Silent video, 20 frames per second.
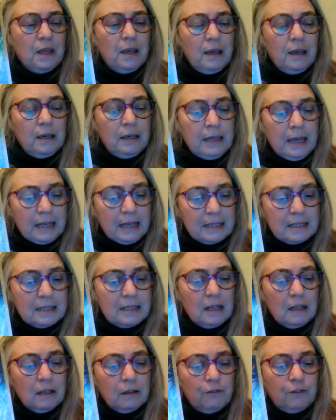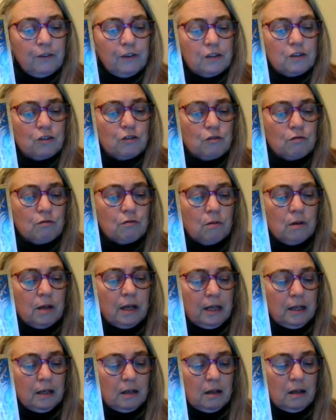yes, life is
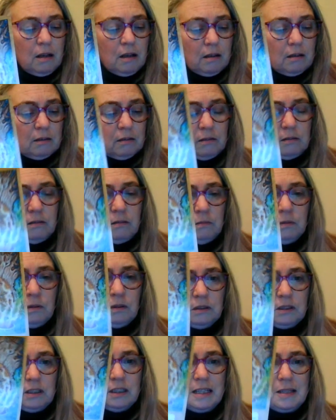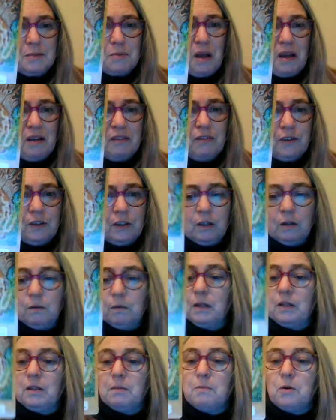throwing the world and his wife at you
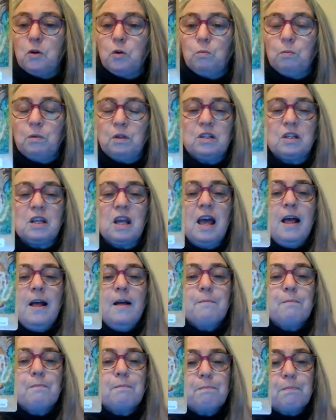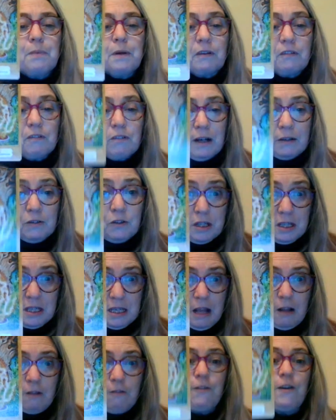at the moment, but ground
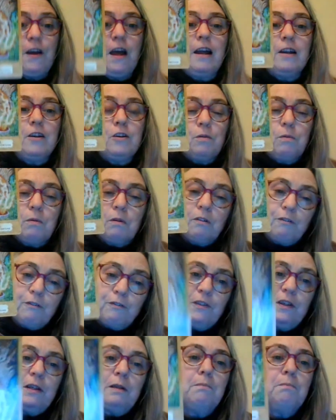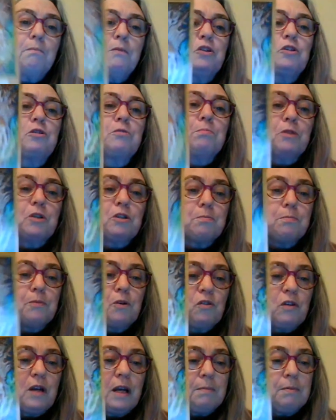yourself and you will feel much
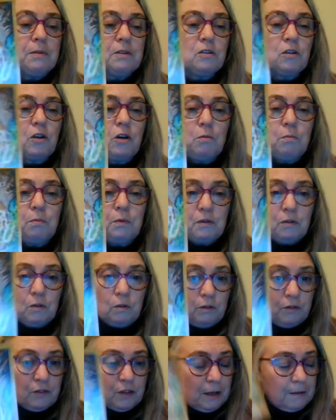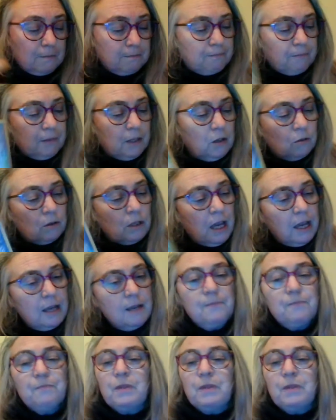more able to cope with all of that. Okay,